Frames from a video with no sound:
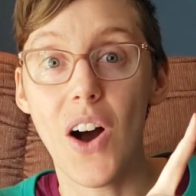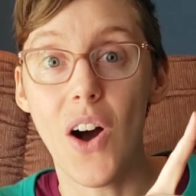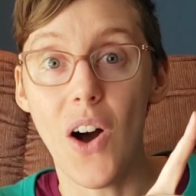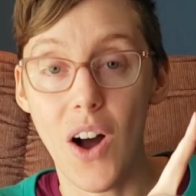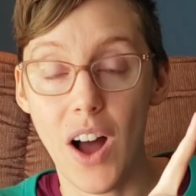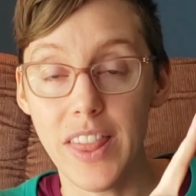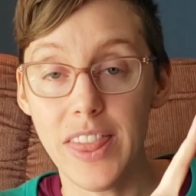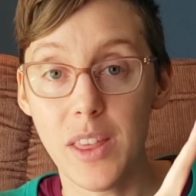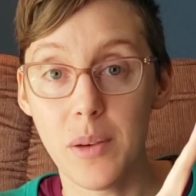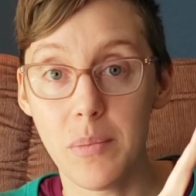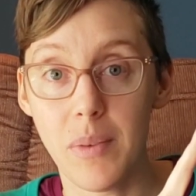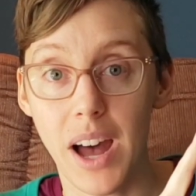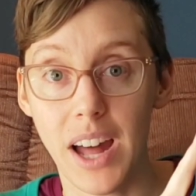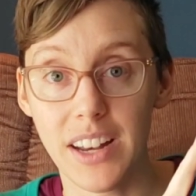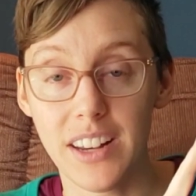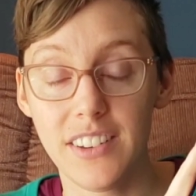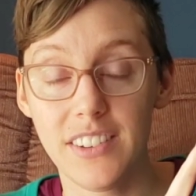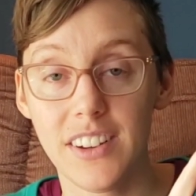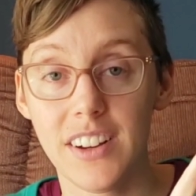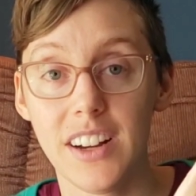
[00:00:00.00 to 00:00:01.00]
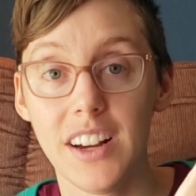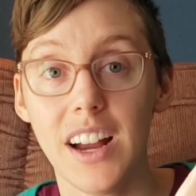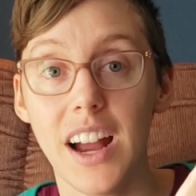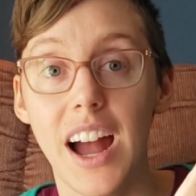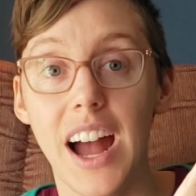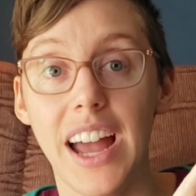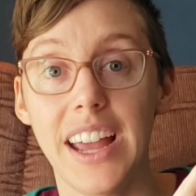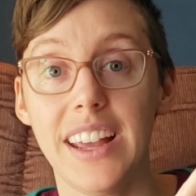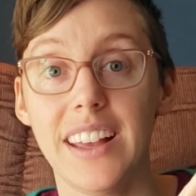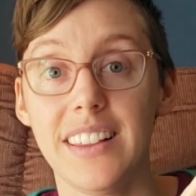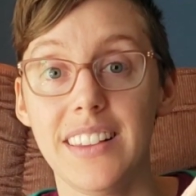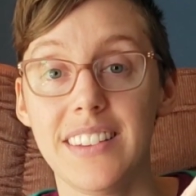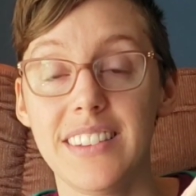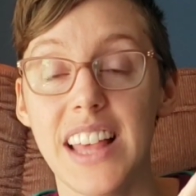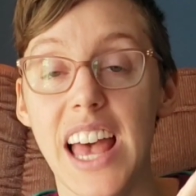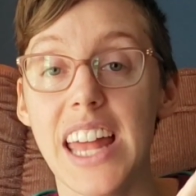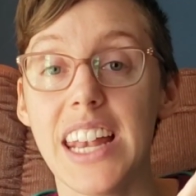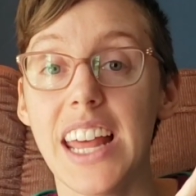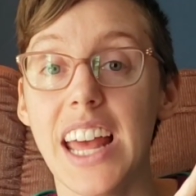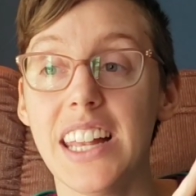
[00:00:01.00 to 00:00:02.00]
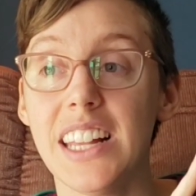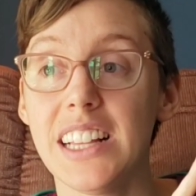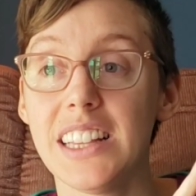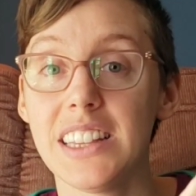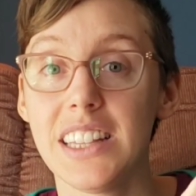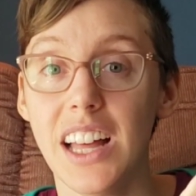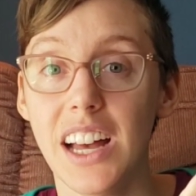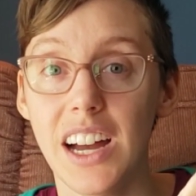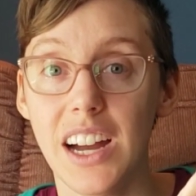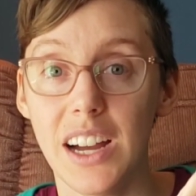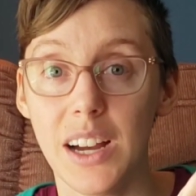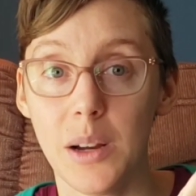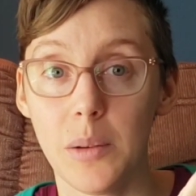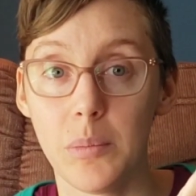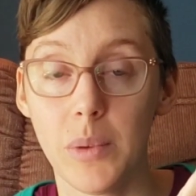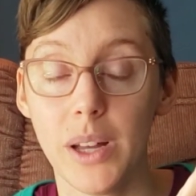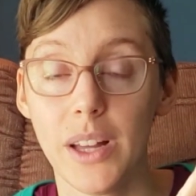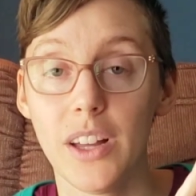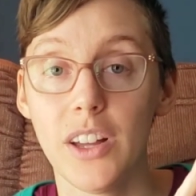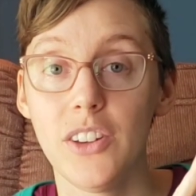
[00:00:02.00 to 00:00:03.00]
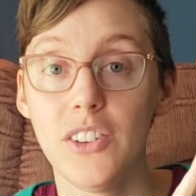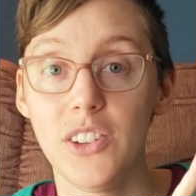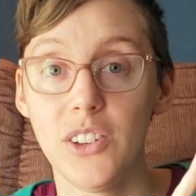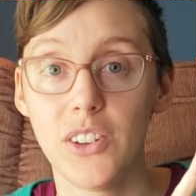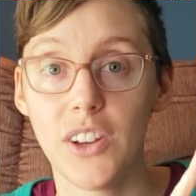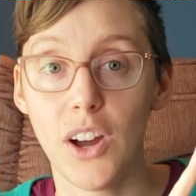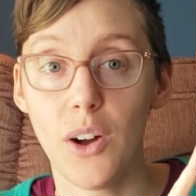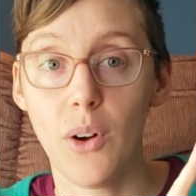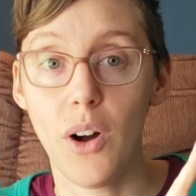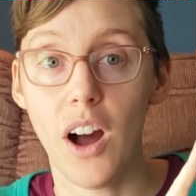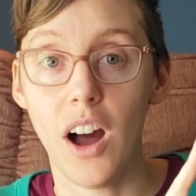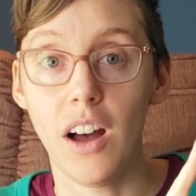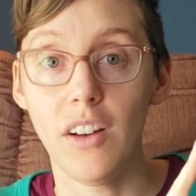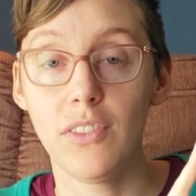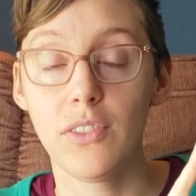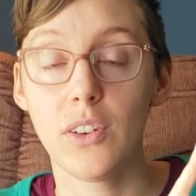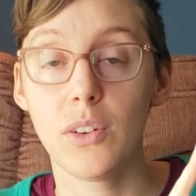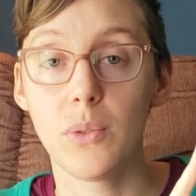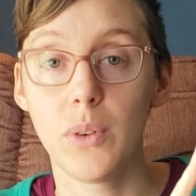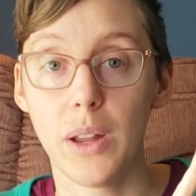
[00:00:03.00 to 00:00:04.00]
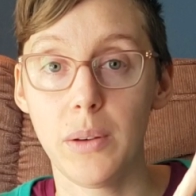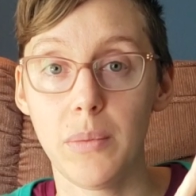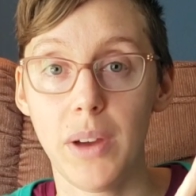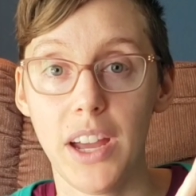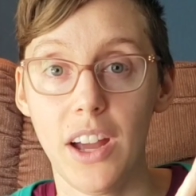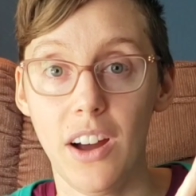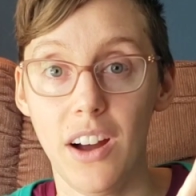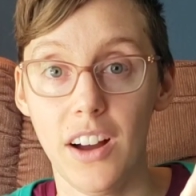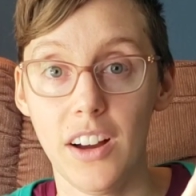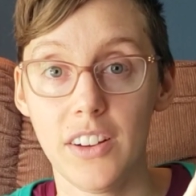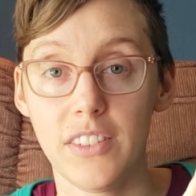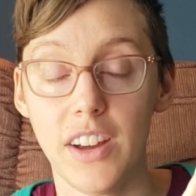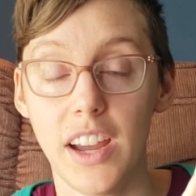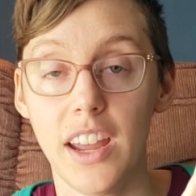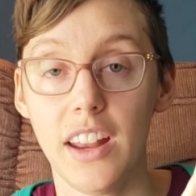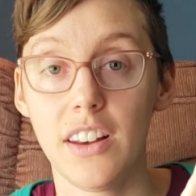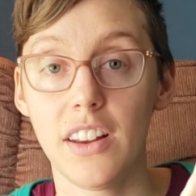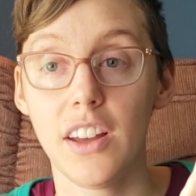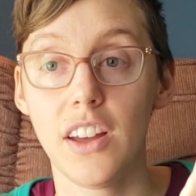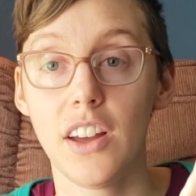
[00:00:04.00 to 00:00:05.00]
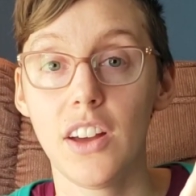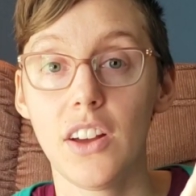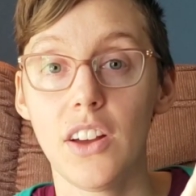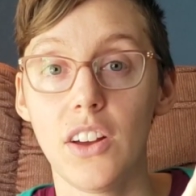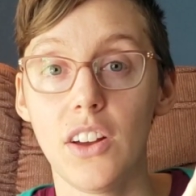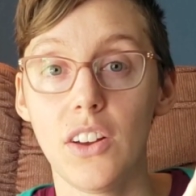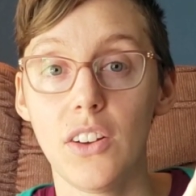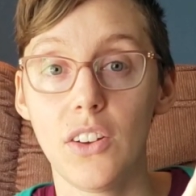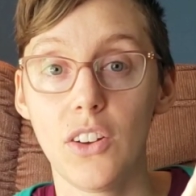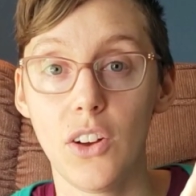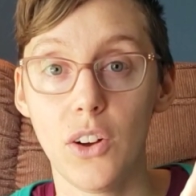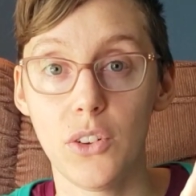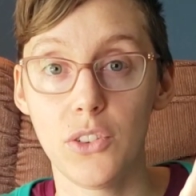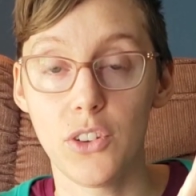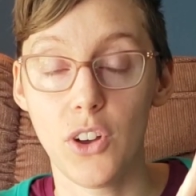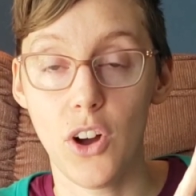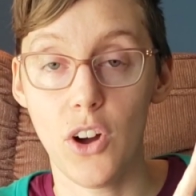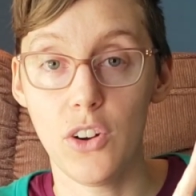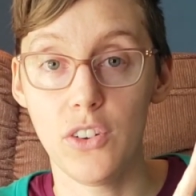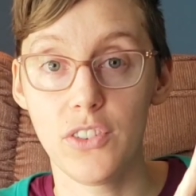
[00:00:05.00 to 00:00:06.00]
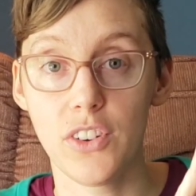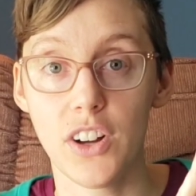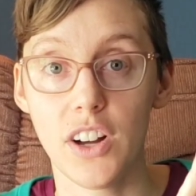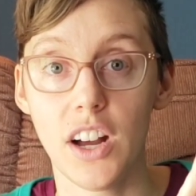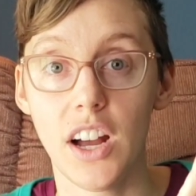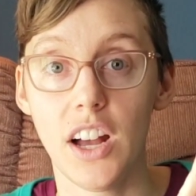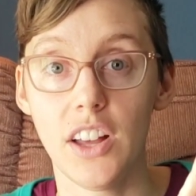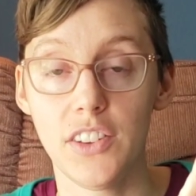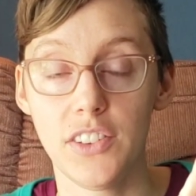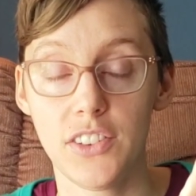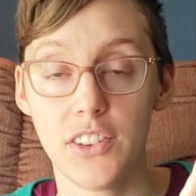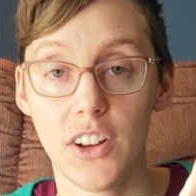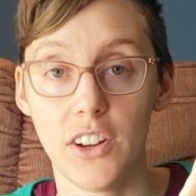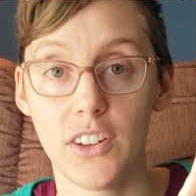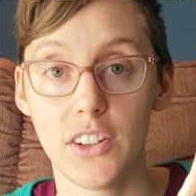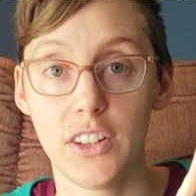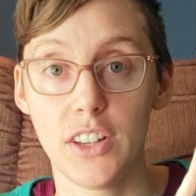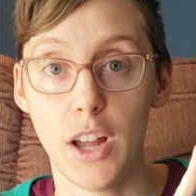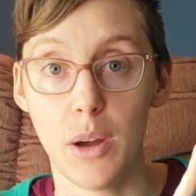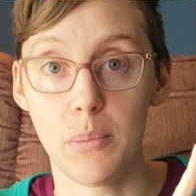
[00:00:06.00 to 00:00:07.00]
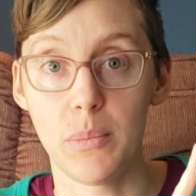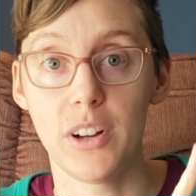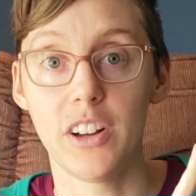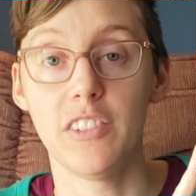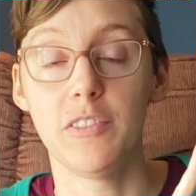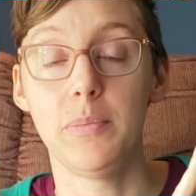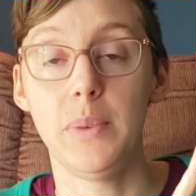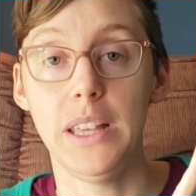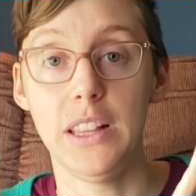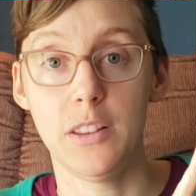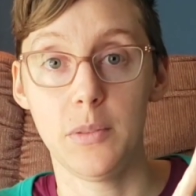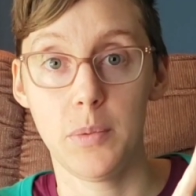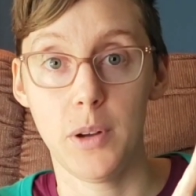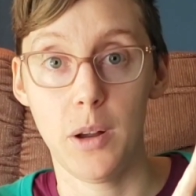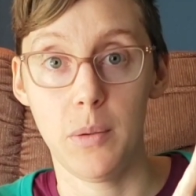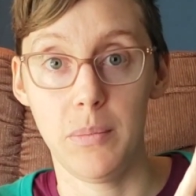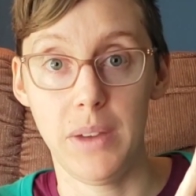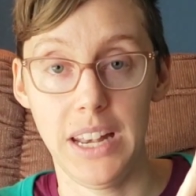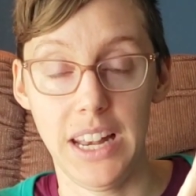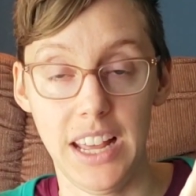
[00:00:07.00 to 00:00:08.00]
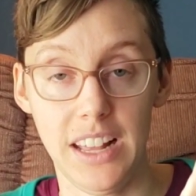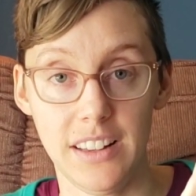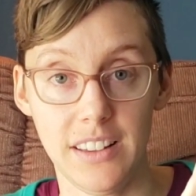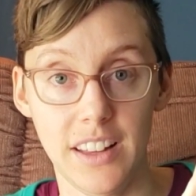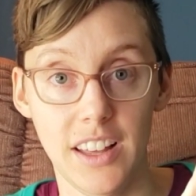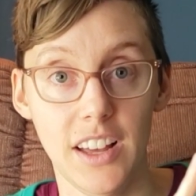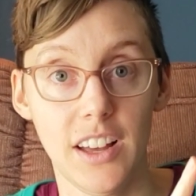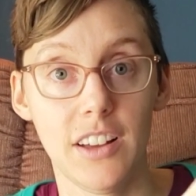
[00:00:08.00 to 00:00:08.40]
On the monitor, I can set an alarm to go off when my heart rate goes over a certain number of beats per minute.